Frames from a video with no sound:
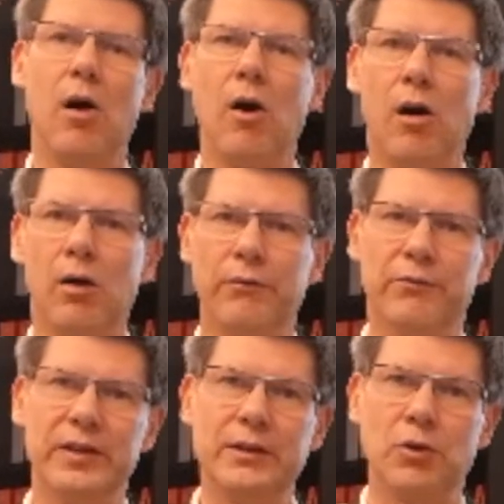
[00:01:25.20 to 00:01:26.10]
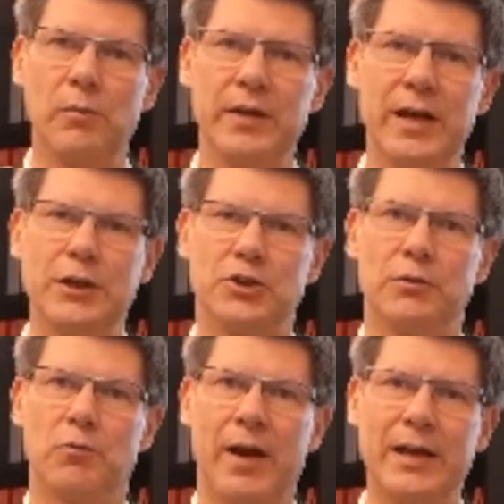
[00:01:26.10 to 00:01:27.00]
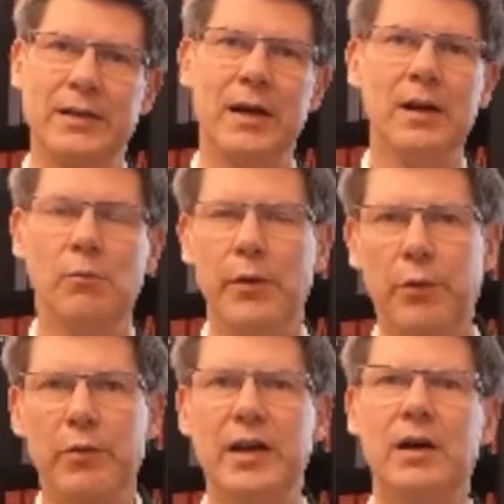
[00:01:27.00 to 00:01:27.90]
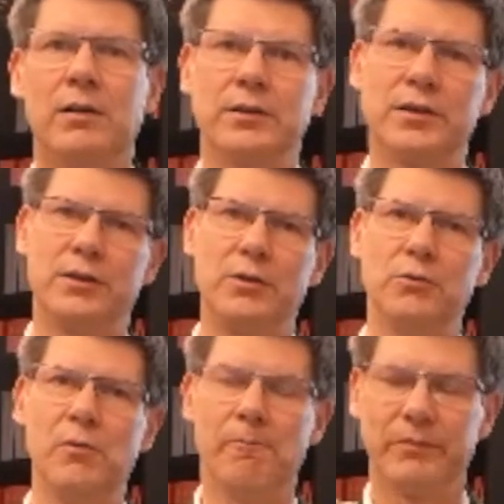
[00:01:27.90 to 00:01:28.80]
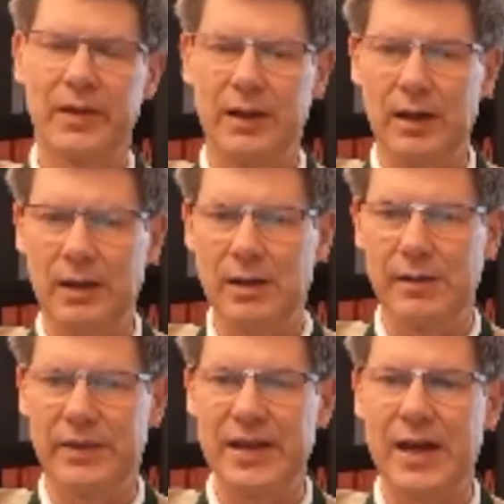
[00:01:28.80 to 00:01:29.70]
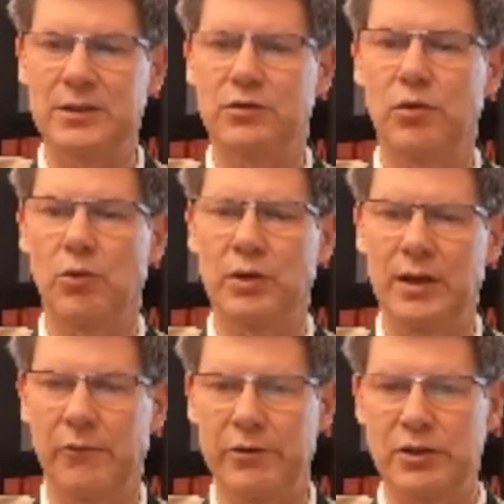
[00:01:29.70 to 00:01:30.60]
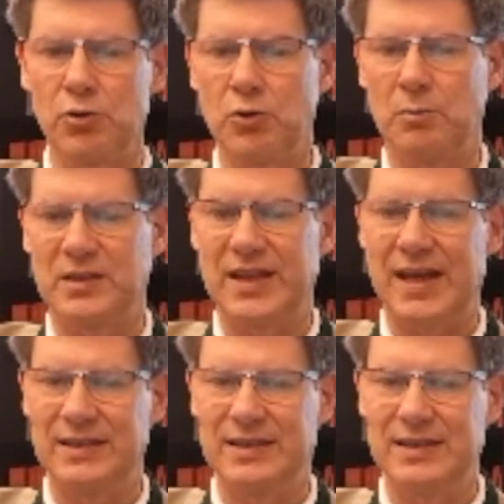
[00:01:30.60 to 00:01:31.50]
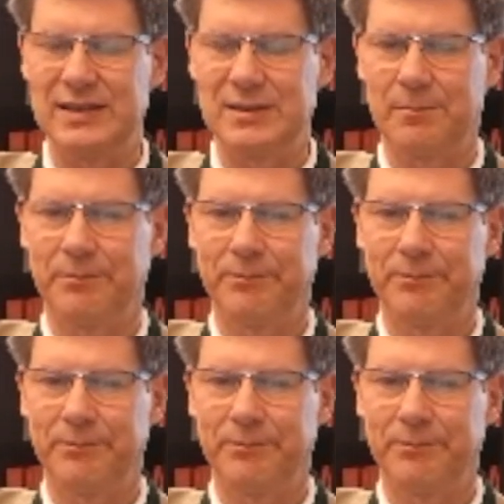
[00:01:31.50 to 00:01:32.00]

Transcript: of the termination right with regard to the extraordinary circumstances.